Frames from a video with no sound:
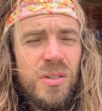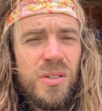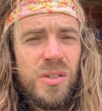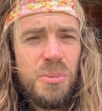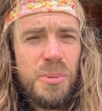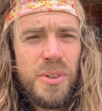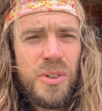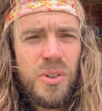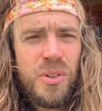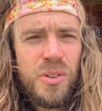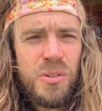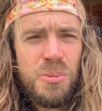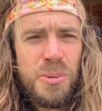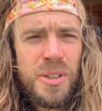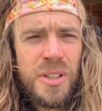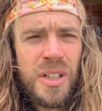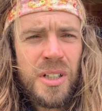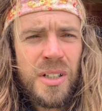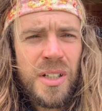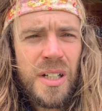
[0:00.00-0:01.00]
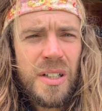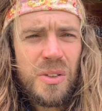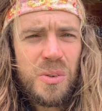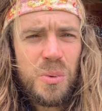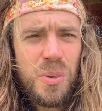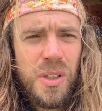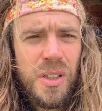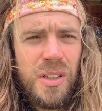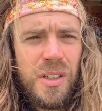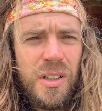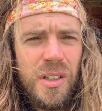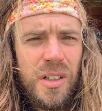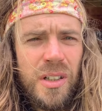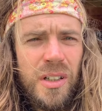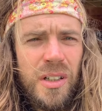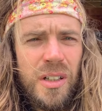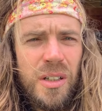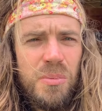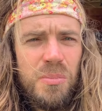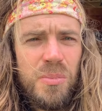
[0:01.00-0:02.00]
be done next week.
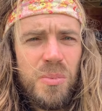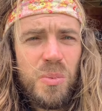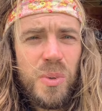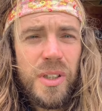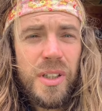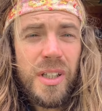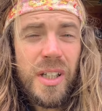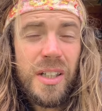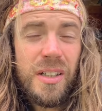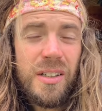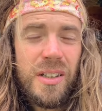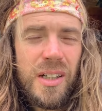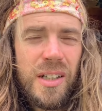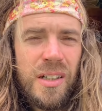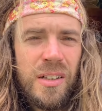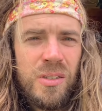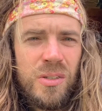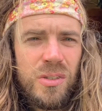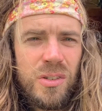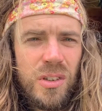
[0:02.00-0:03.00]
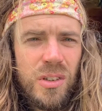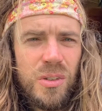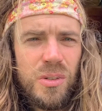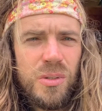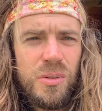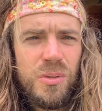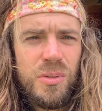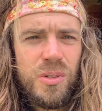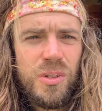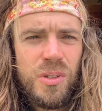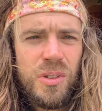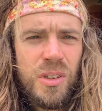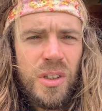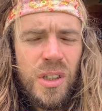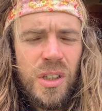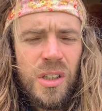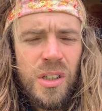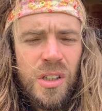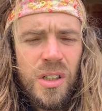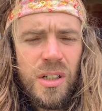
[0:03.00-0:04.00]
Weekend now, so
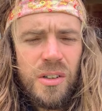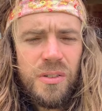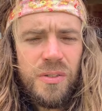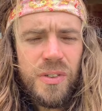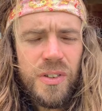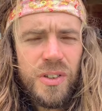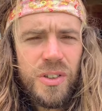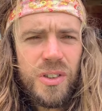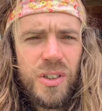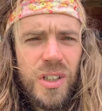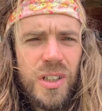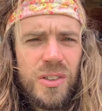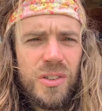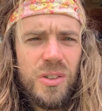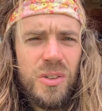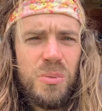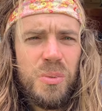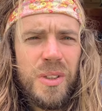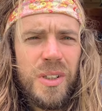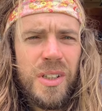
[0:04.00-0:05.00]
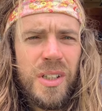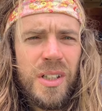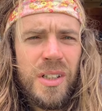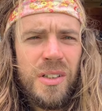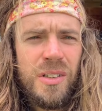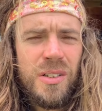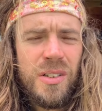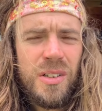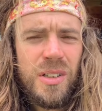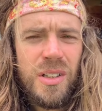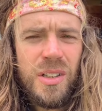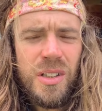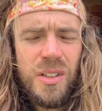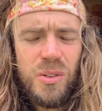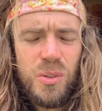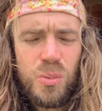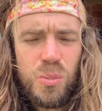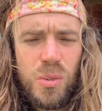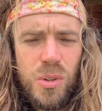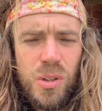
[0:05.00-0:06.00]
everything shuts on the weekend here
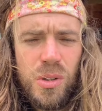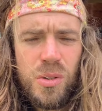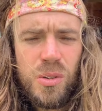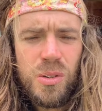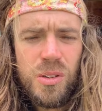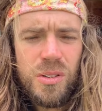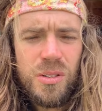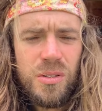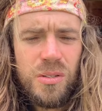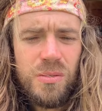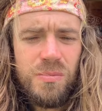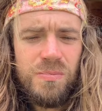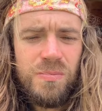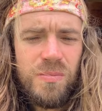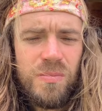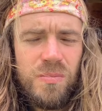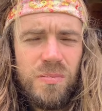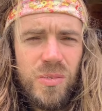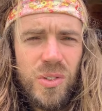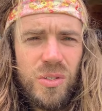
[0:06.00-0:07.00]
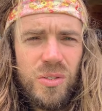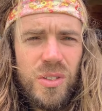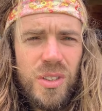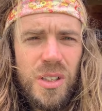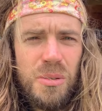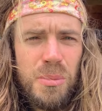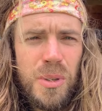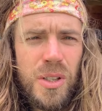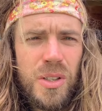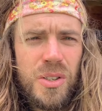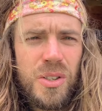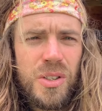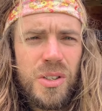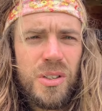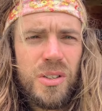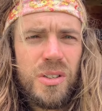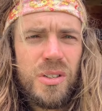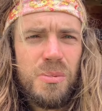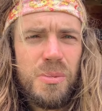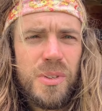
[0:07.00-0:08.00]
as well. Not really much
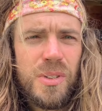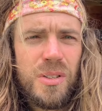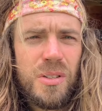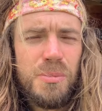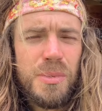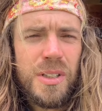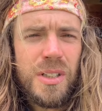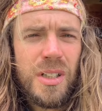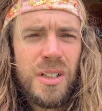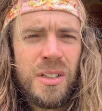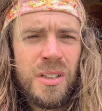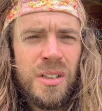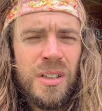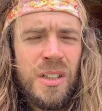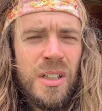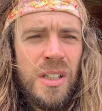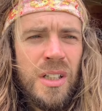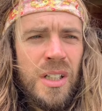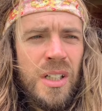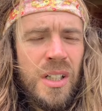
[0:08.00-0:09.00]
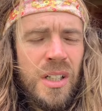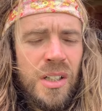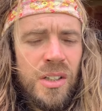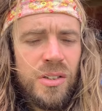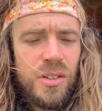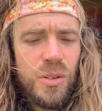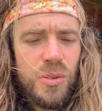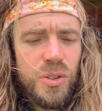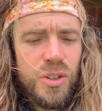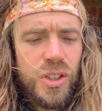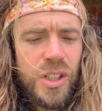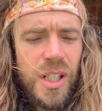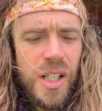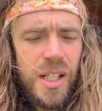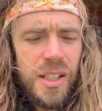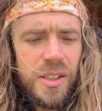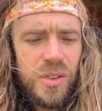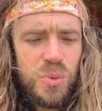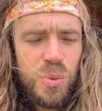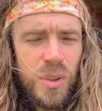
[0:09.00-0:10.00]
to be done. So chill
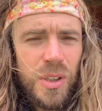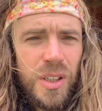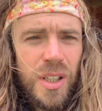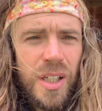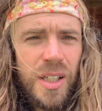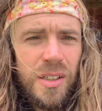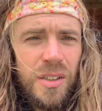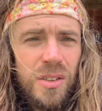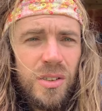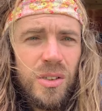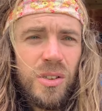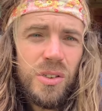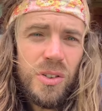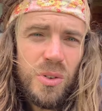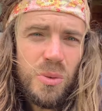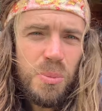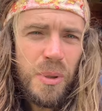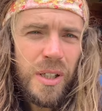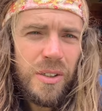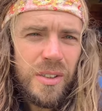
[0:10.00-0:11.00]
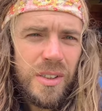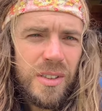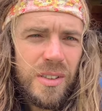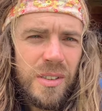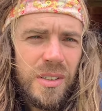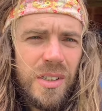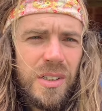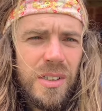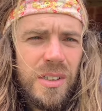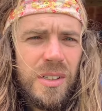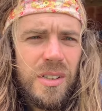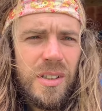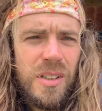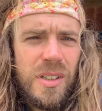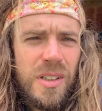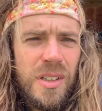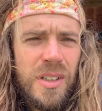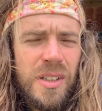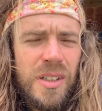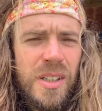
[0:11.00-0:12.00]
out this weekend. Got the new battery
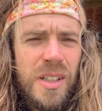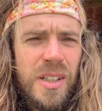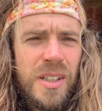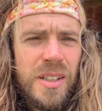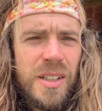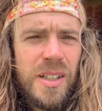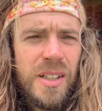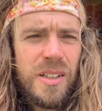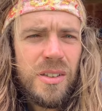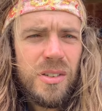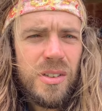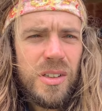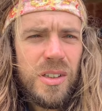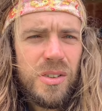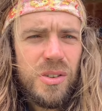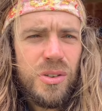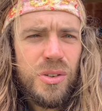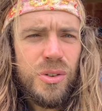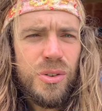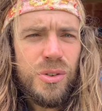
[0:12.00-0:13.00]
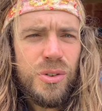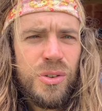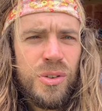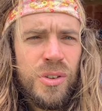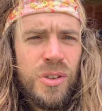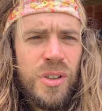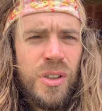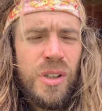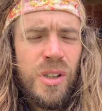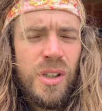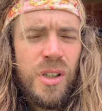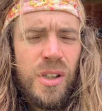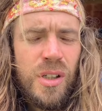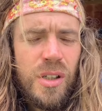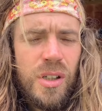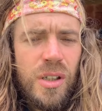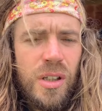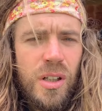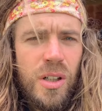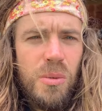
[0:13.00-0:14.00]
in there now, so that's good.
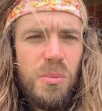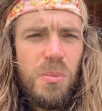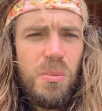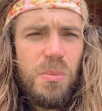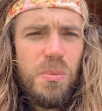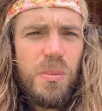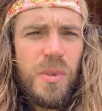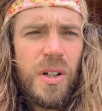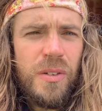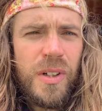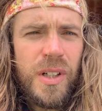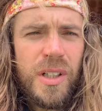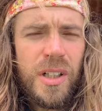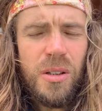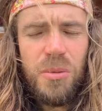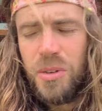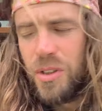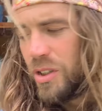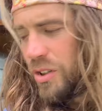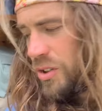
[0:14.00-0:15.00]
I reckon I'm going to